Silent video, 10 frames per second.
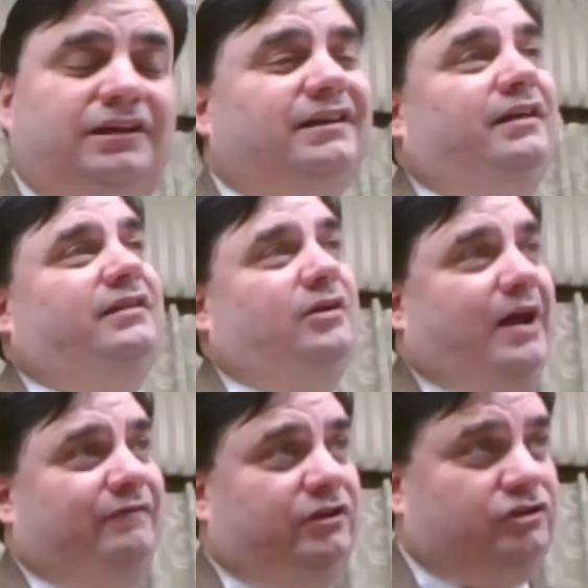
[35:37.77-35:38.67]
Yet you
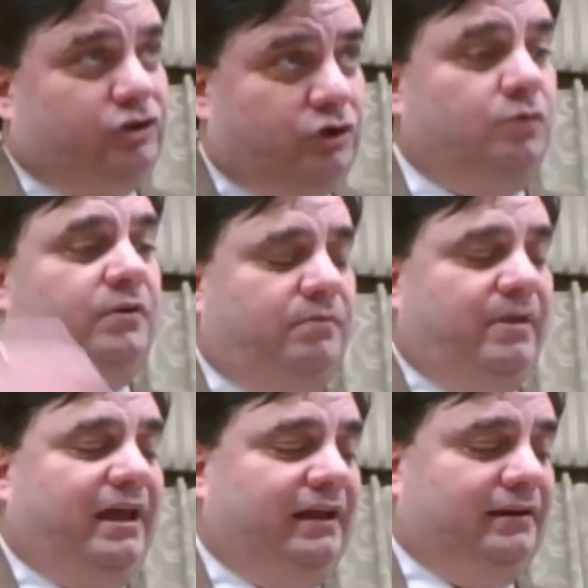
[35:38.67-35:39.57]
have this human
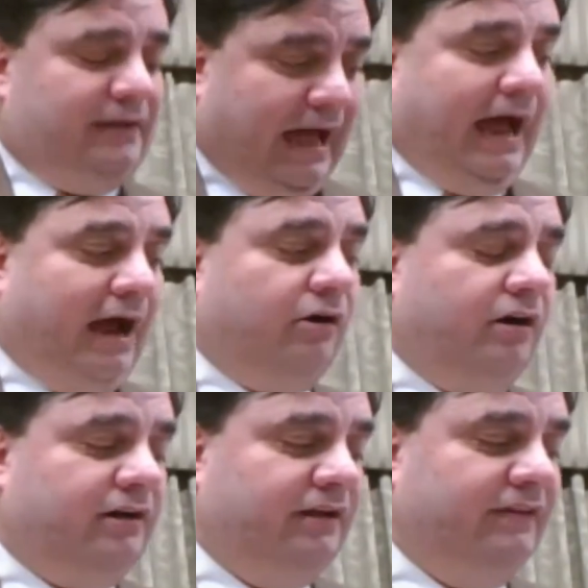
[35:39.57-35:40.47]
made
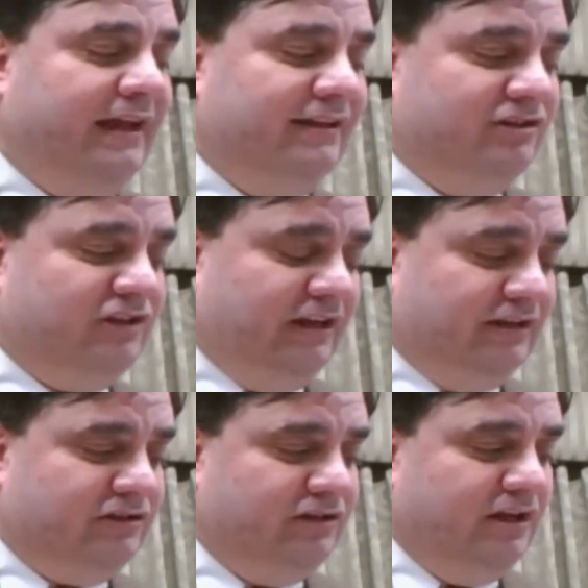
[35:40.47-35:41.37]
hierarchy that
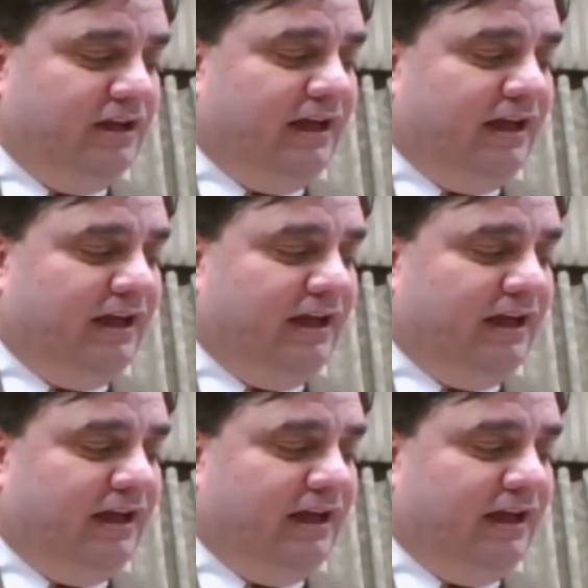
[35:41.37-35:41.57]
exists.